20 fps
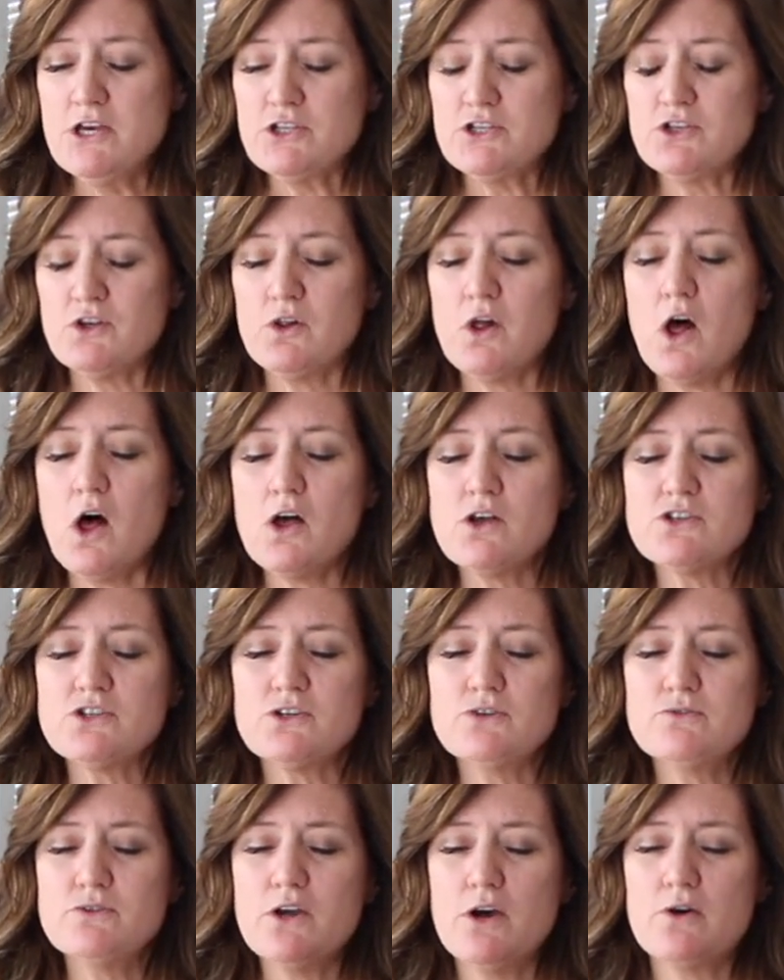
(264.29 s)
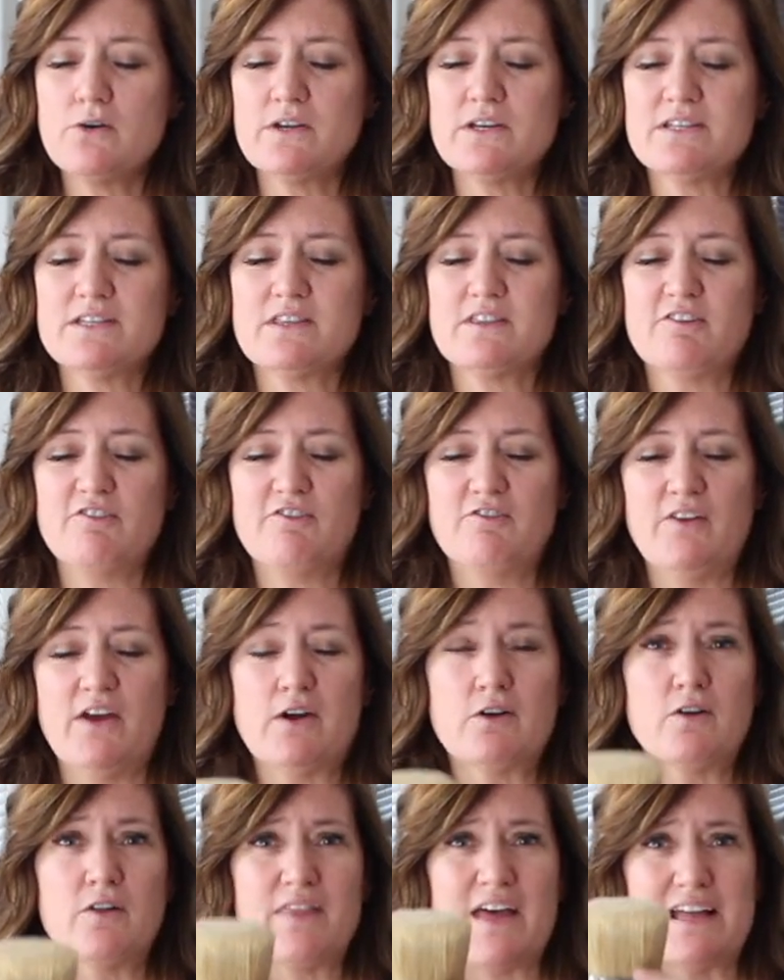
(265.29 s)
So you'll also notice the
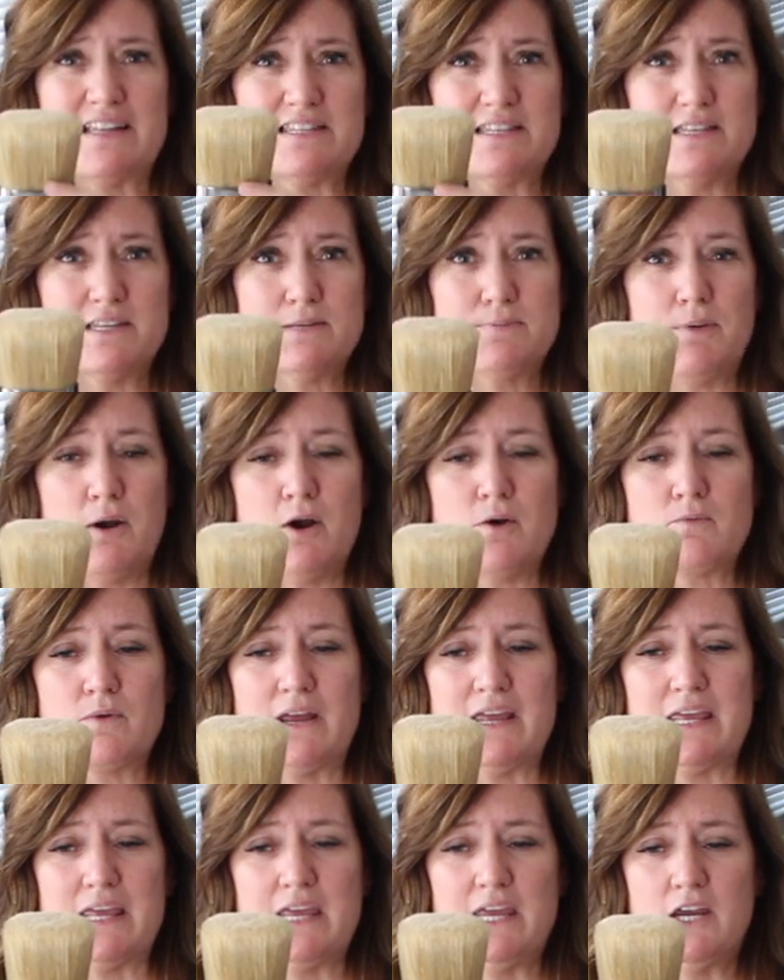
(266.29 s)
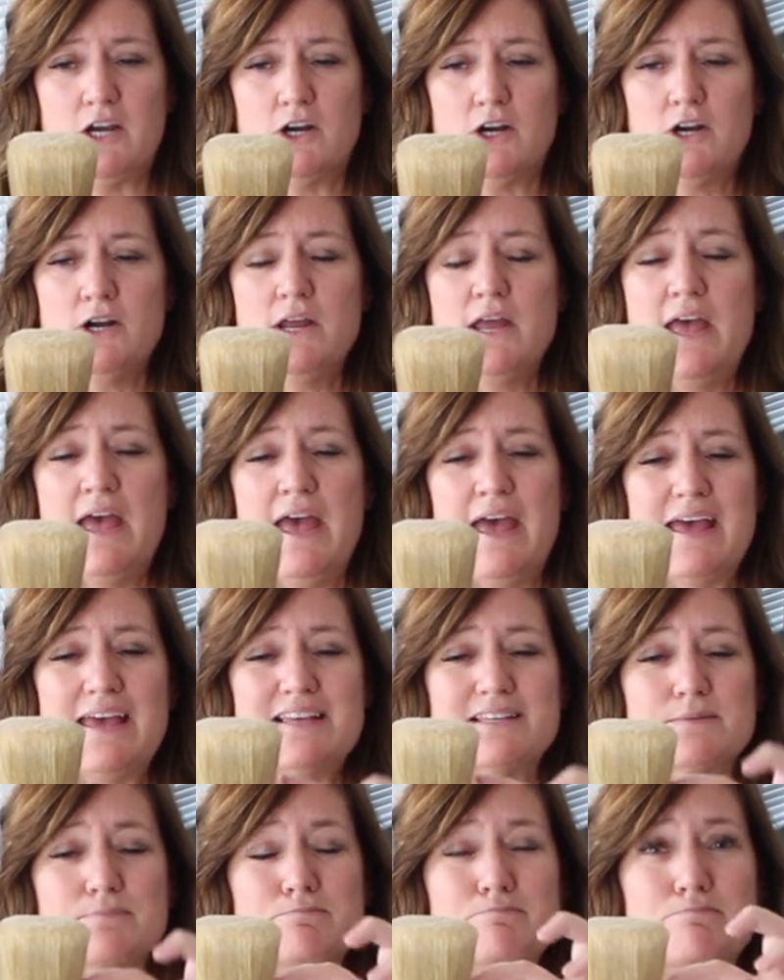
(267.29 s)
ferrule, that's this part right here,
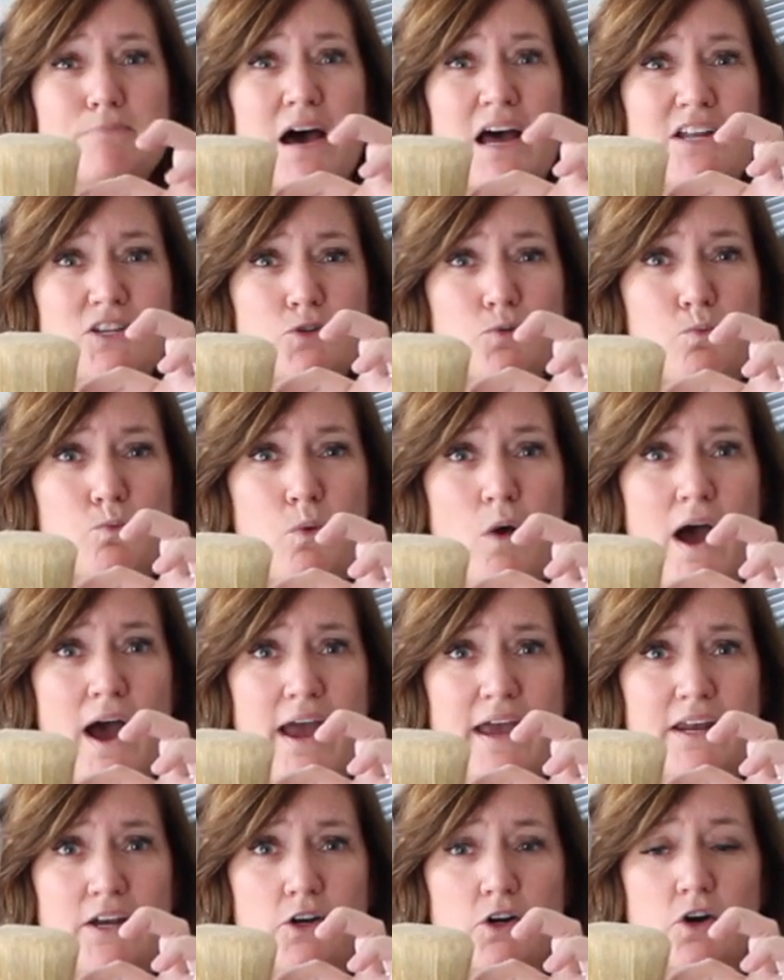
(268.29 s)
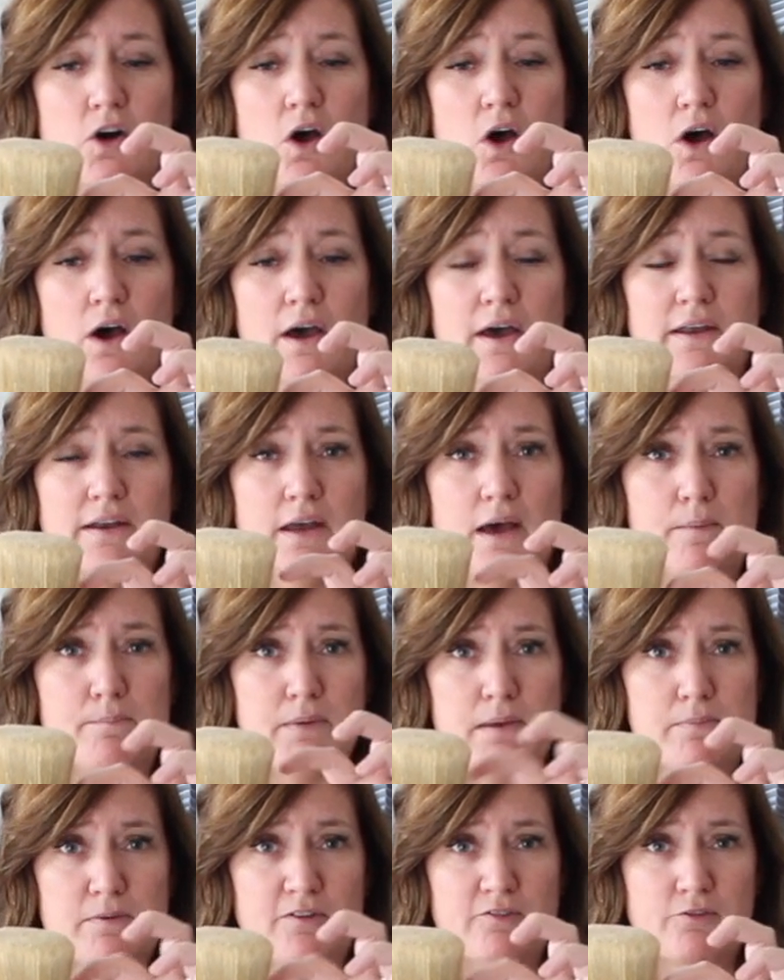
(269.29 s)
is much wider on a
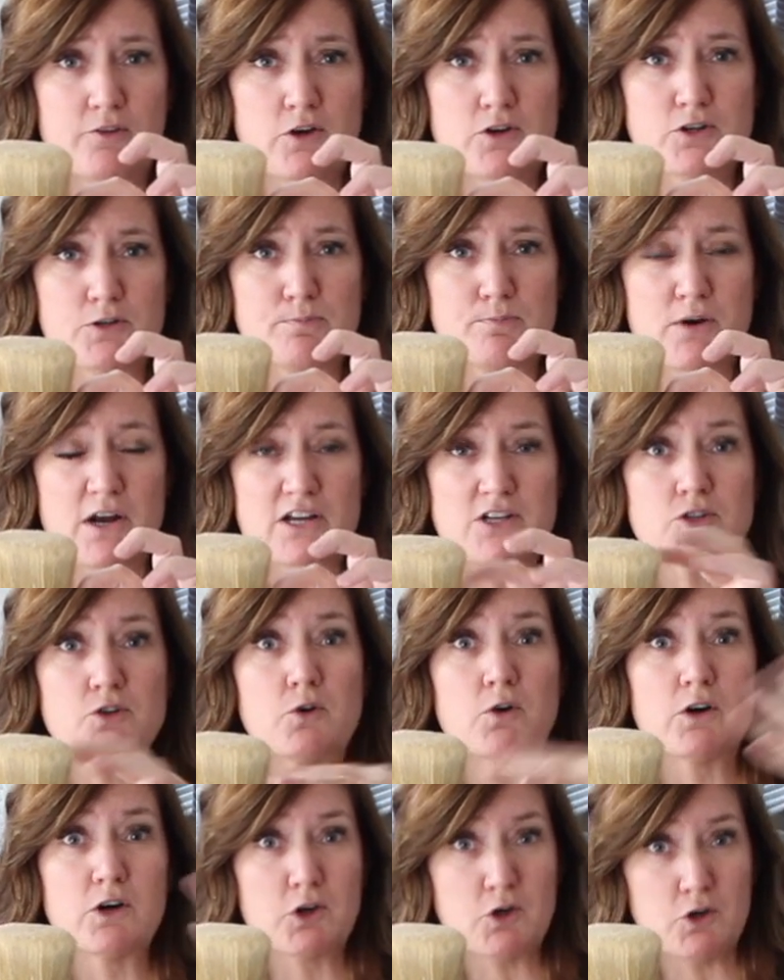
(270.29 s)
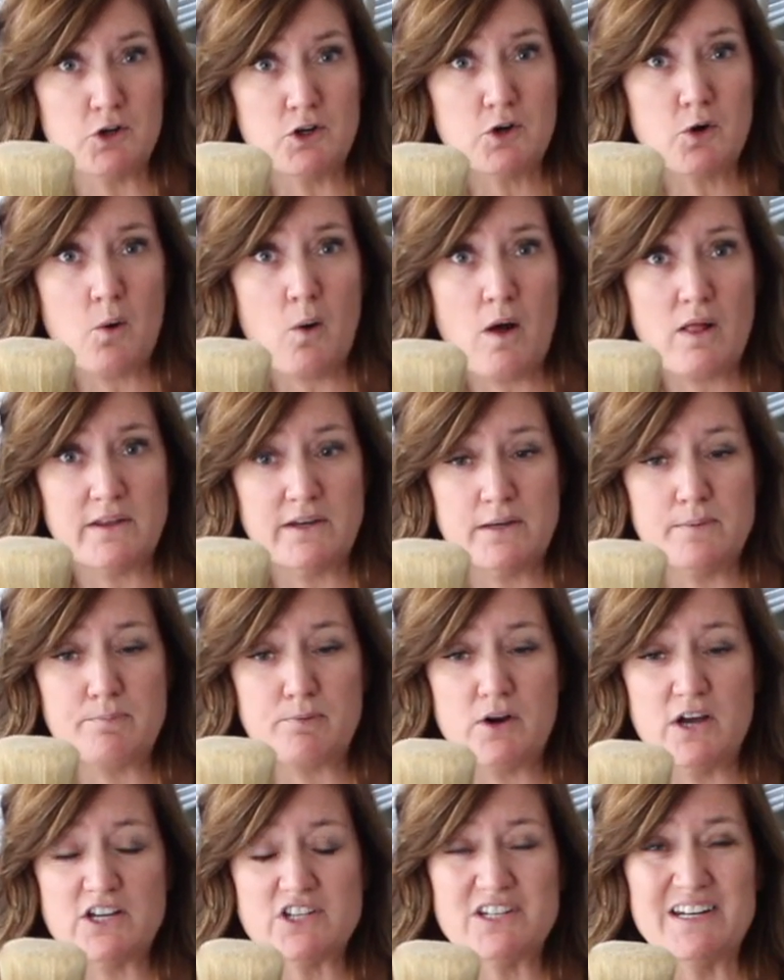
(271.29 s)
BB Frösch brush or a good quality
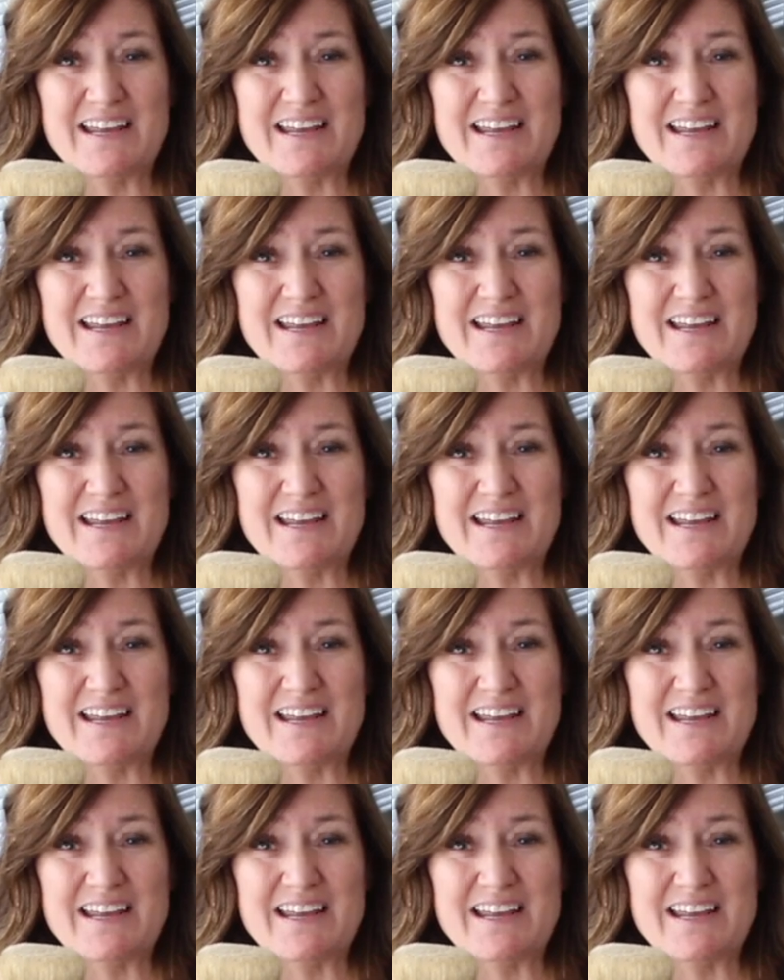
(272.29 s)
brush.